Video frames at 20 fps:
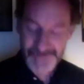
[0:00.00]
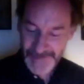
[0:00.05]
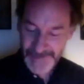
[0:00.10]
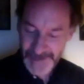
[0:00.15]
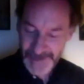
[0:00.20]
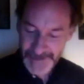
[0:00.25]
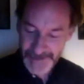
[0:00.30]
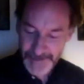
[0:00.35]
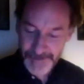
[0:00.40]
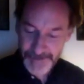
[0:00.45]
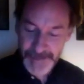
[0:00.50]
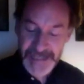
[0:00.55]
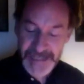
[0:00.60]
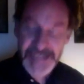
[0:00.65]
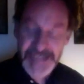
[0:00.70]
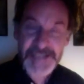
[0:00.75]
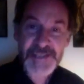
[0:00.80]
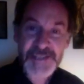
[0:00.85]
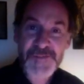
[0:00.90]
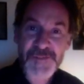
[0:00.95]
The
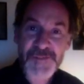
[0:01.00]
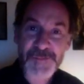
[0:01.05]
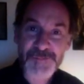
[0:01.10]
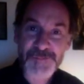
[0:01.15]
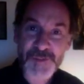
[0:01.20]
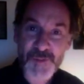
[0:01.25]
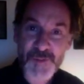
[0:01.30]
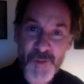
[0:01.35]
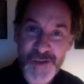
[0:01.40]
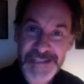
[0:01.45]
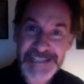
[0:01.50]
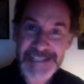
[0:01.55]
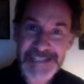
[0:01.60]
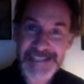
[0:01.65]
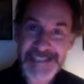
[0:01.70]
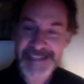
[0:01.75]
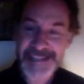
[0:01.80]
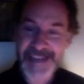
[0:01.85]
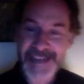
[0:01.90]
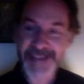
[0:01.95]
Beast from
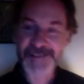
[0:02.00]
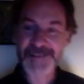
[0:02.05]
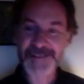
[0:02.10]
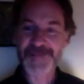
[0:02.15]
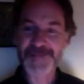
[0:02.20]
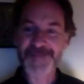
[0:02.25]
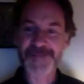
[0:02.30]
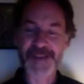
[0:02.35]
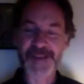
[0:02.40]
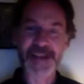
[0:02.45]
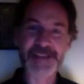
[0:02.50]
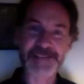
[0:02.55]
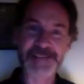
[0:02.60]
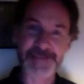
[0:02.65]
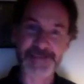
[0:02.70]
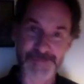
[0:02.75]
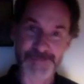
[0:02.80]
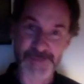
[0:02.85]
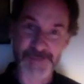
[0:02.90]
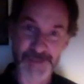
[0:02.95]
20,000
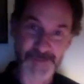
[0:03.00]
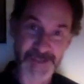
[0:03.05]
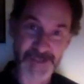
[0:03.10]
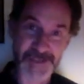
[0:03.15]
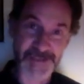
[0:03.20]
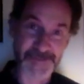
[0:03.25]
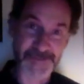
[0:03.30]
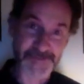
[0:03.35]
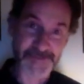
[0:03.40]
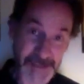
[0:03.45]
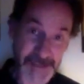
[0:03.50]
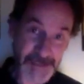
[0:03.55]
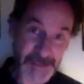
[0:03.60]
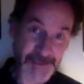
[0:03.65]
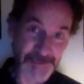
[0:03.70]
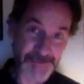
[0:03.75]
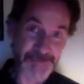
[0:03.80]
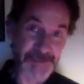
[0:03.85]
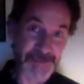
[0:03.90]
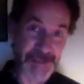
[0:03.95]
Fathoms was the
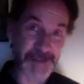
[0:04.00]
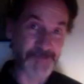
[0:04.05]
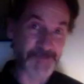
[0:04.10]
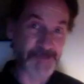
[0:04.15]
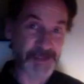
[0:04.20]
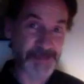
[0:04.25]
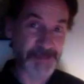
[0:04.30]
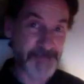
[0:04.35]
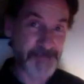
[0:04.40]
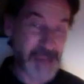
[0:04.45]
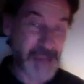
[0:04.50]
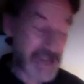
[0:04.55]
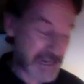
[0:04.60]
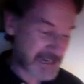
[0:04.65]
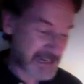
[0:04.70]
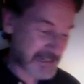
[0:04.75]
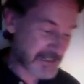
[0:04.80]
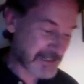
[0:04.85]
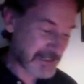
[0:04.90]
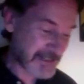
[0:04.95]
film that was
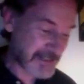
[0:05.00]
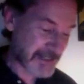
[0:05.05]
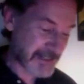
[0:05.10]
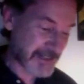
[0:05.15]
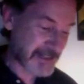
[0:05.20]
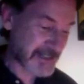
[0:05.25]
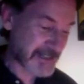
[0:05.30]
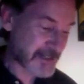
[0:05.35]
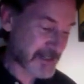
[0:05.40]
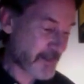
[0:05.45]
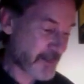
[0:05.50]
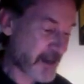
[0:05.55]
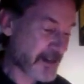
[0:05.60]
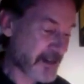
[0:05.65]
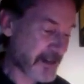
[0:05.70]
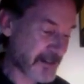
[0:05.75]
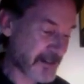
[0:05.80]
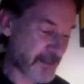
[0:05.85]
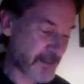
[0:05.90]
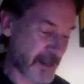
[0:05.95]
made,
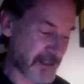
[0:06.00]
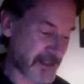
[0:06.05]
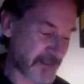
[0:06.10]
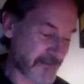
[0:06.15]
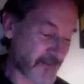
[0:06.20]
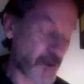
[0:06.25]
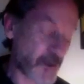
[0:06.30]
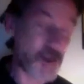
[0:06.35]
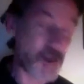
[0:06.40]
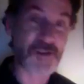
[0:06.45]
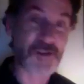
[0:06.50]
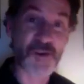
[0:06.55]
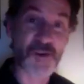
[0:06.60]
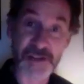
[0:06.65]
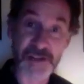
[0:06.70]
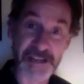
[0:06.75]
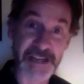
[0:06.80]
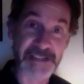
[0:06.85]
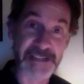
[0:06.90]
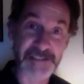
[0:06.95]
inspired by The
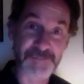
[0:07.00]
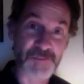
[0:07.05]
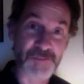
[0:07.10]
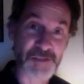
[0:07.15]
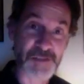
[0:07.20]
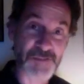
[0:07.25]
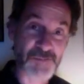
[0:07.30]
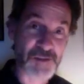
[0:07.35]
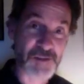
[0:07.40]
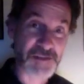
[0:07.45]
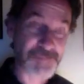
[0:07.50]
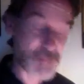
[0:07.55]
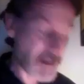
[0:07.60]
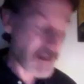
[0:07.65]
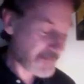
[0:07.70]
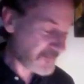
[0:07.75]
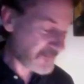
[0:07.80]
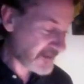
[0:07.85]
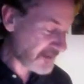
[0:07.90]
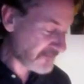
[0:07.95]
Foghorn, and it was one of my
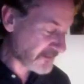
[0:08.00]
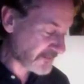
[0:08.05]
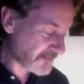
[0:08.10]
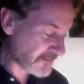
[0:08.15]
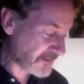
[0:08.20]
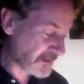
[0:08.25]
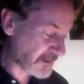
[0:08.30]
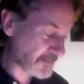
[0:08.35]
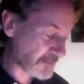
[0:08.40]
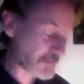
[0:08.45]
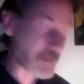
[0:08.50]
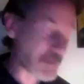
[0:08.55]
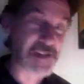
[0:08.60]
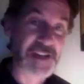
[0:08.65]
favorite films.